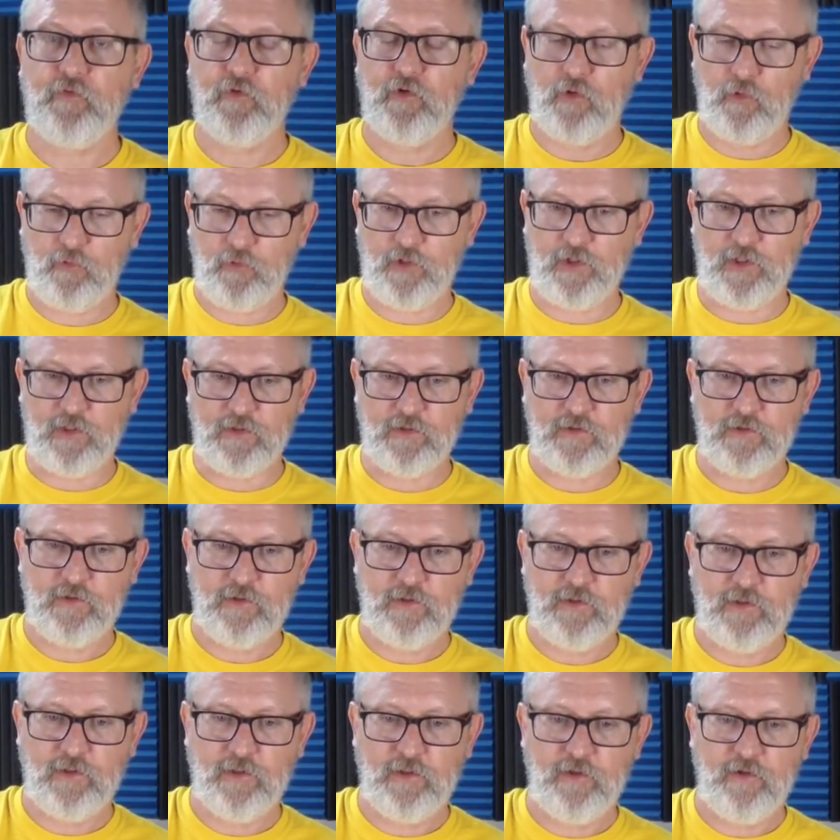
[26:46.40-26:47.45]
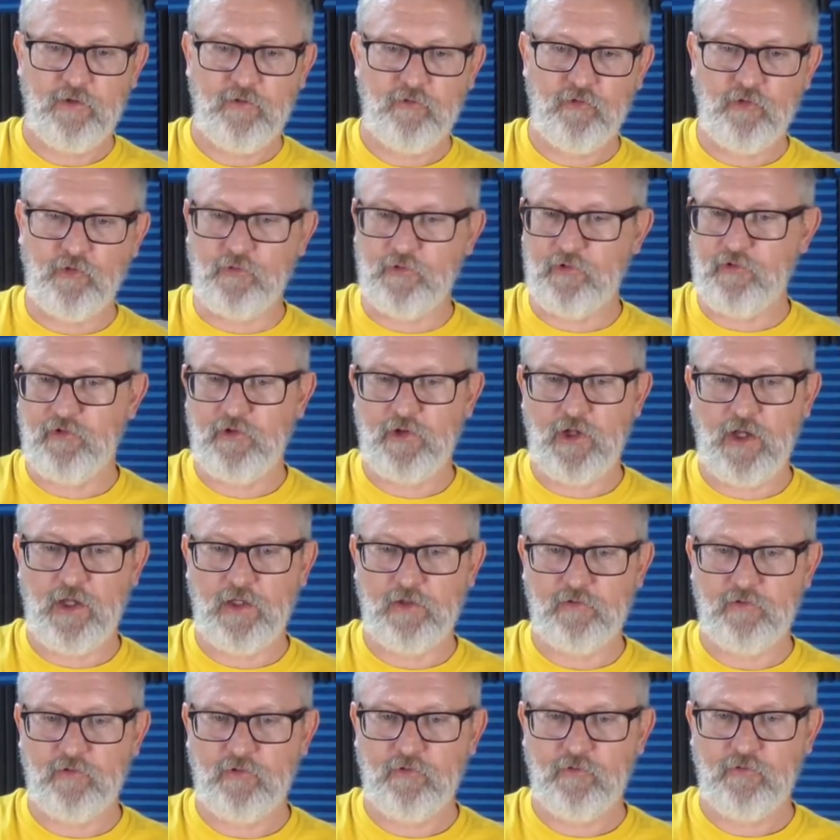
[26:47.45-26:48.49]
Okay, so it's
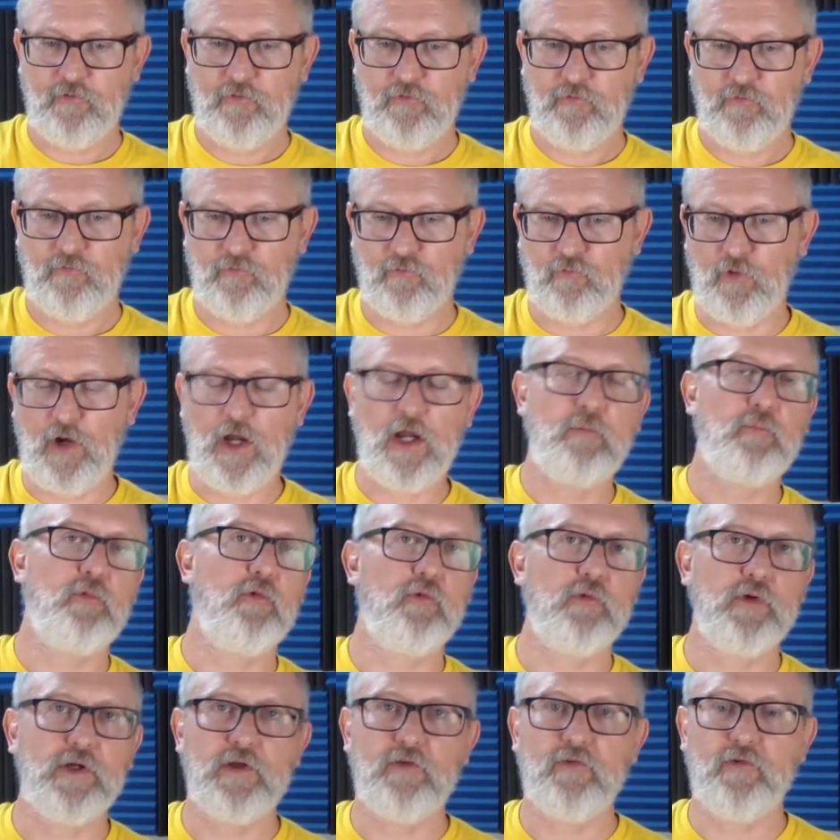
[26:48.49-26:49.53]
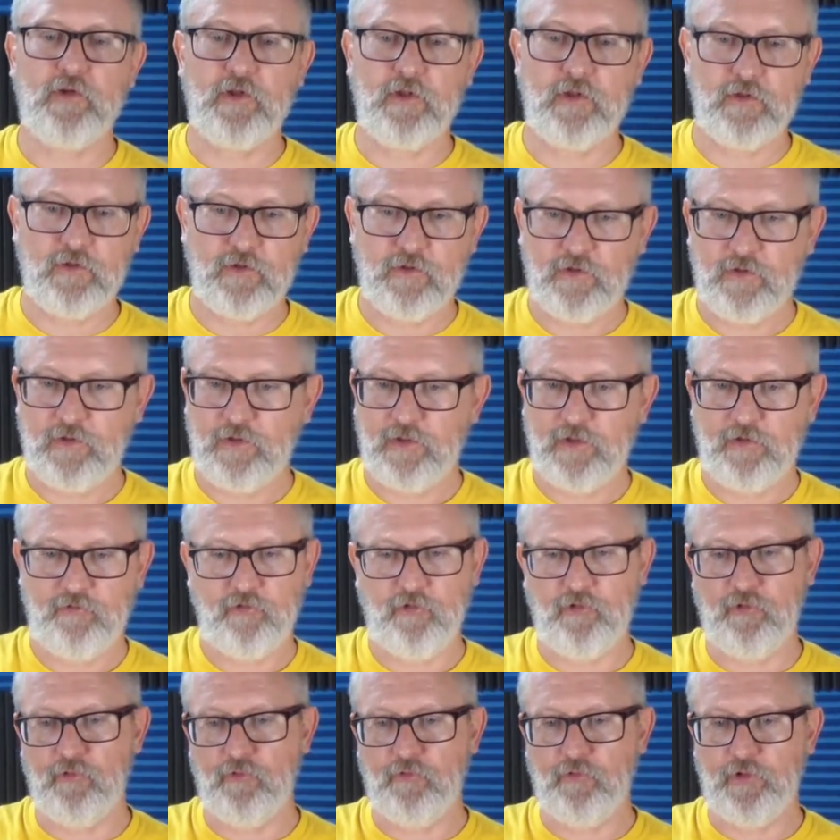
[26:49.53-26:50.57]
not rhyme or reason,
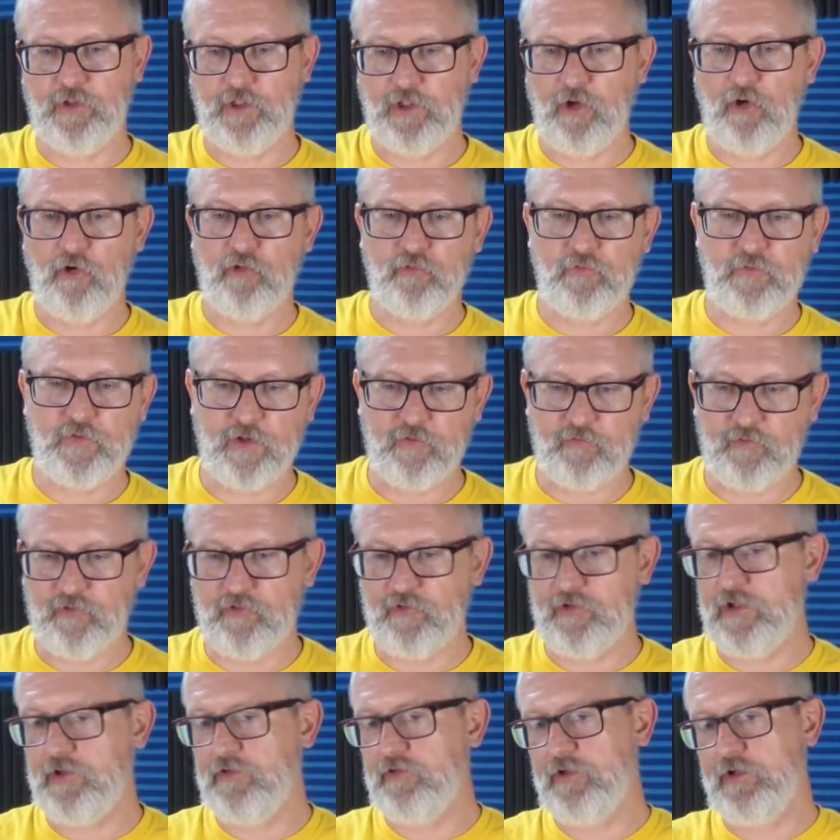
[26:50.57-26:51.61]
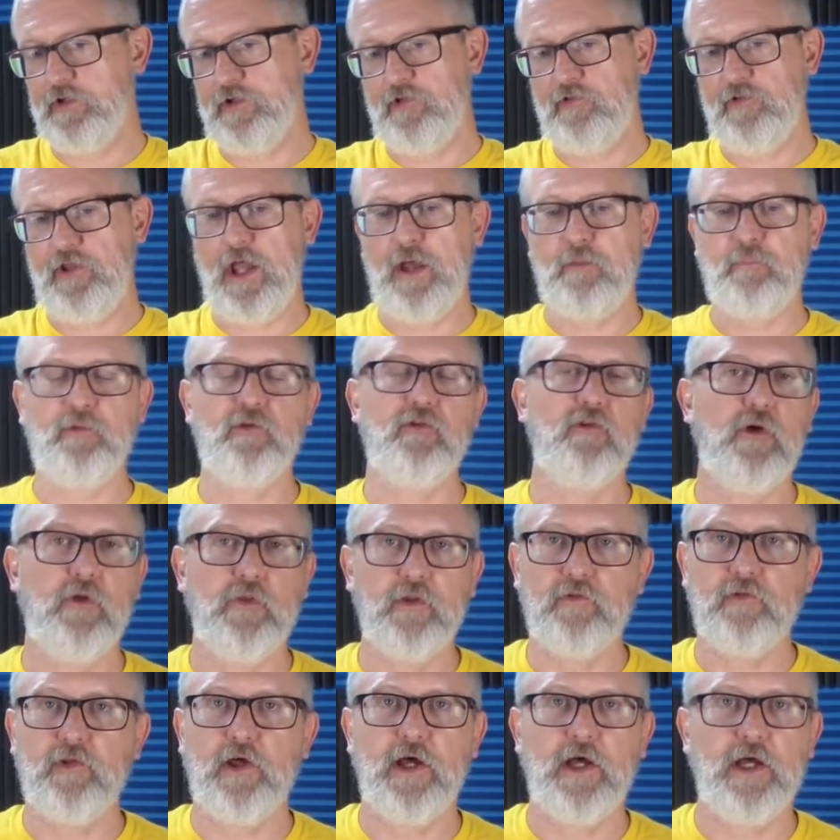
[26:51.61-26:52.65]
so it goes with every season. It just happens all
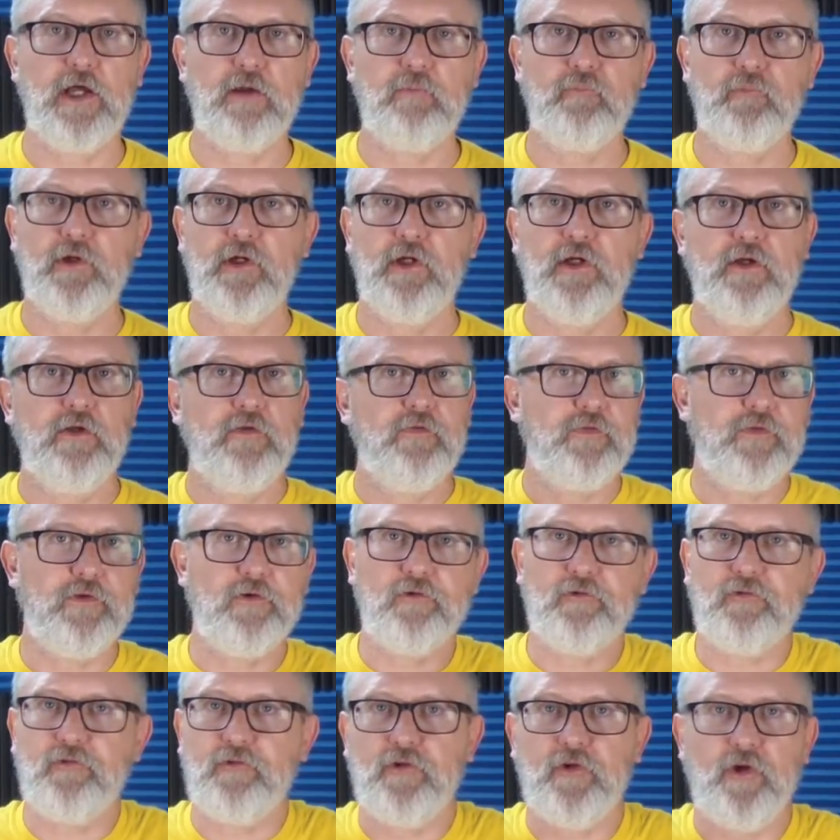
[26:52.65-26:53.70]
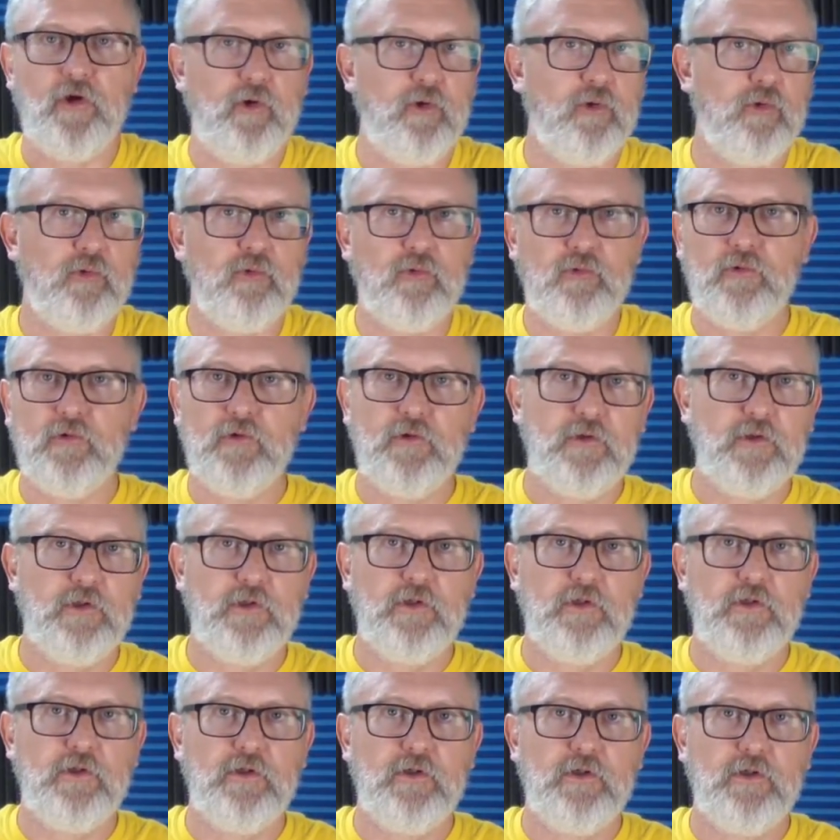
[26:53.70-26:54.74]
the time. There's no
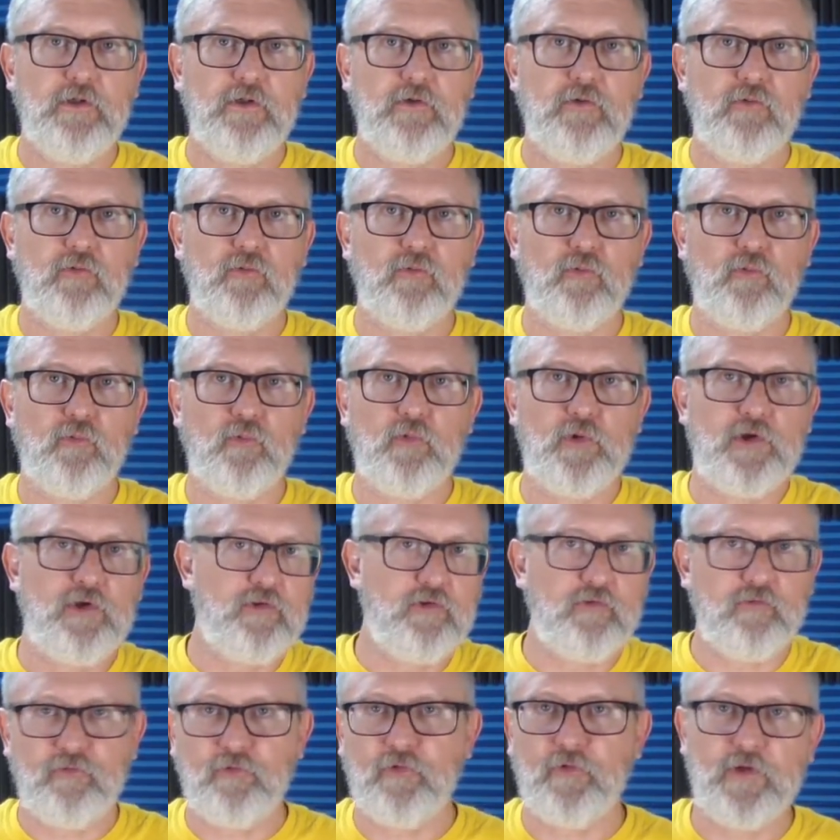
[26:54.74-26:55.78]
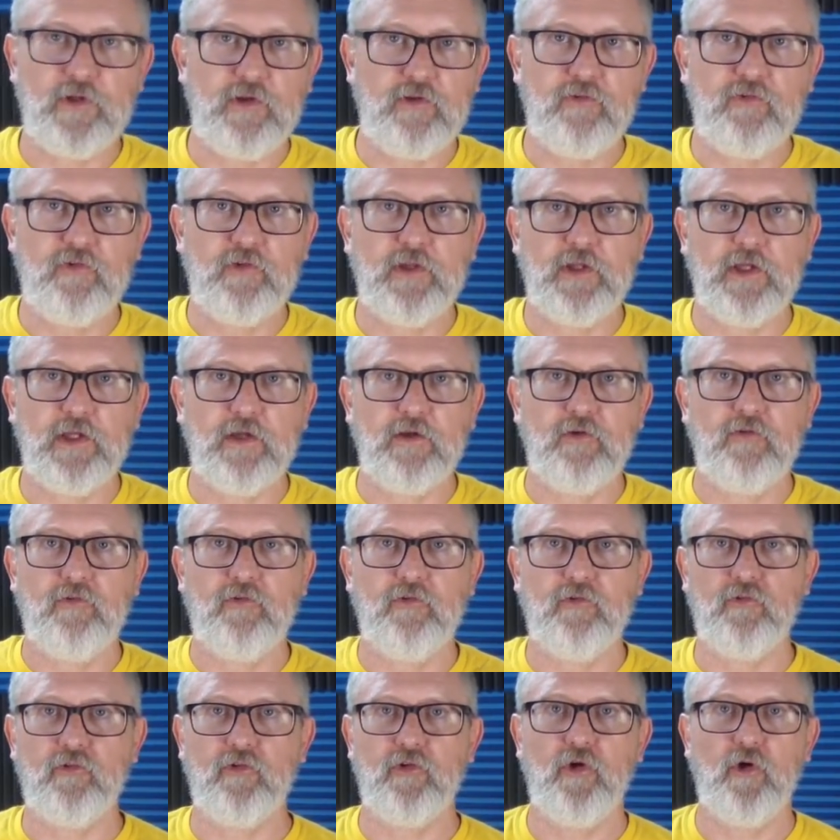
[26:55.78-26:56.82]
reason for these things.
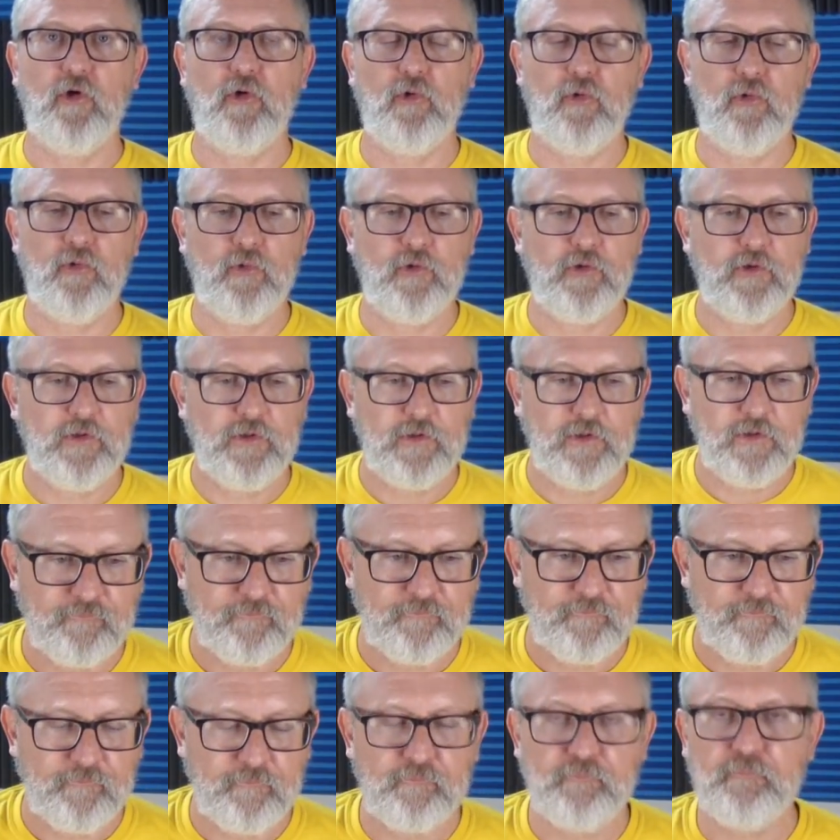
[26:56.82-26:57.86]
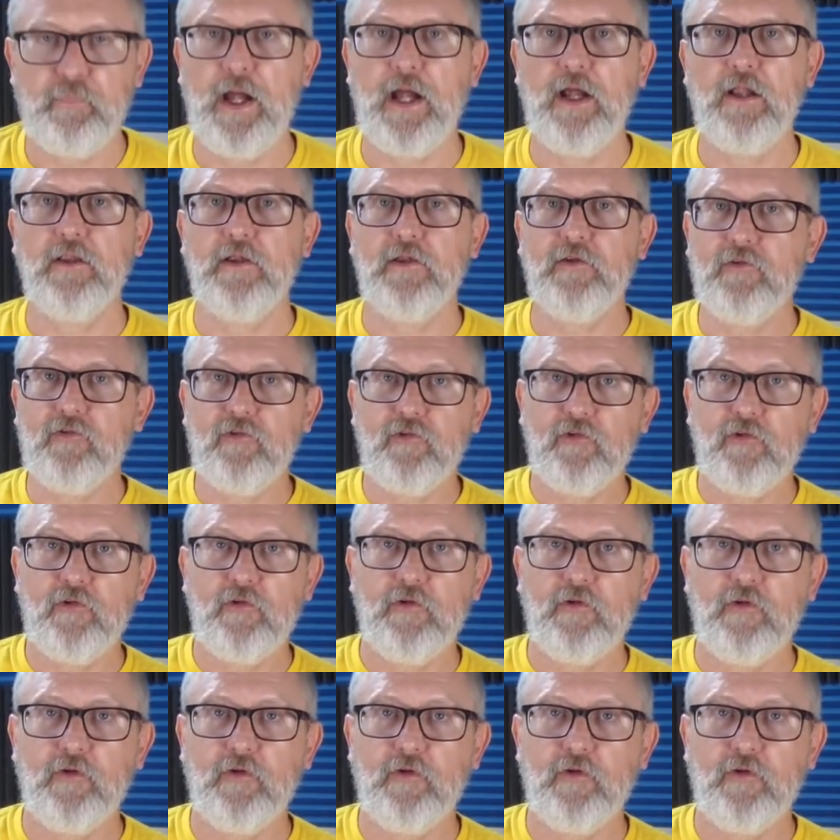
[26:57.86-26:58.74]
There's no balance.